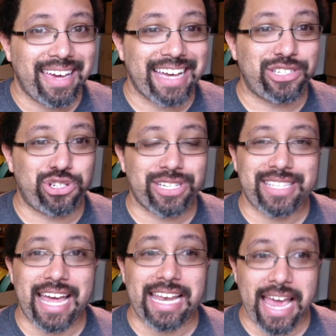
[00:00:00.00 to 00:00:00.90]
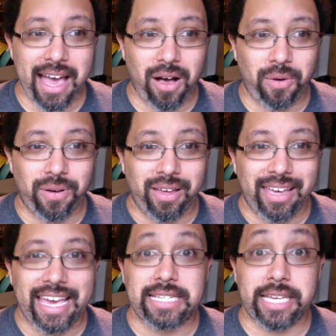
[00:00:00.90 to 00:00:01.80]
It's just that now
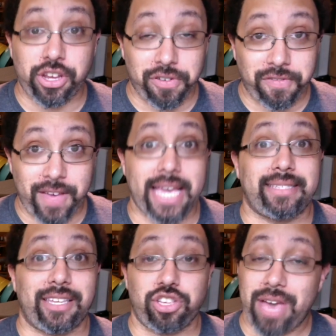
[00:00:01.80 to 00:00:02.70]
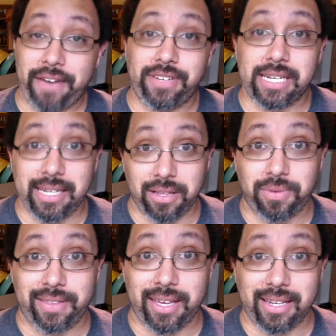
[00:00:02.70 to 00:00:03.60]
it's in your face and you have to deal
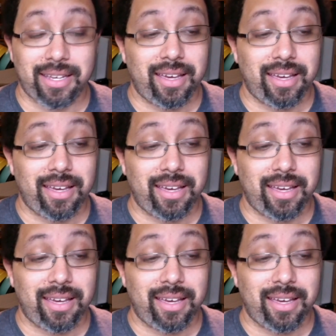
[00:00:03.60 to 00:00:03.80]
with it.